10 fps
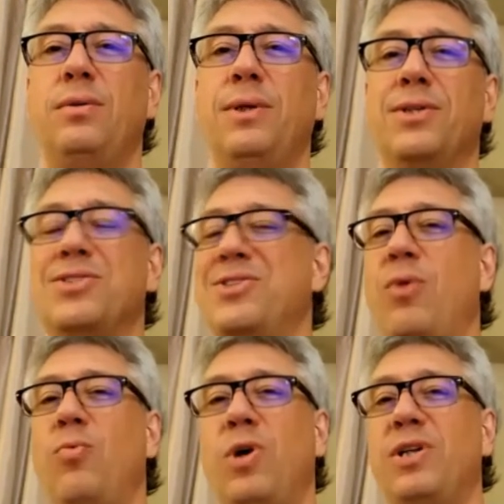it's
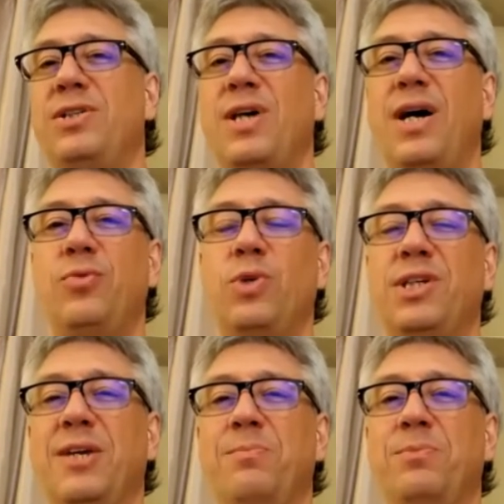not one and done. We
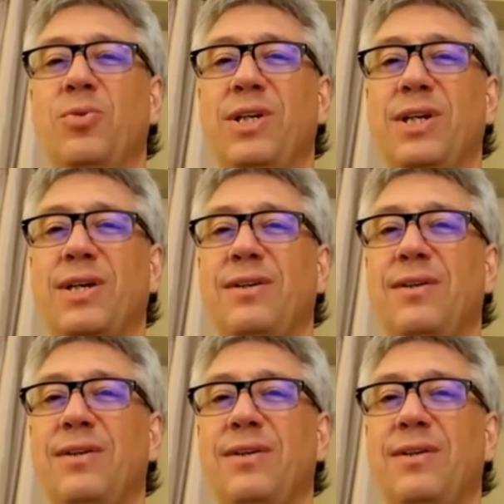keep doing it.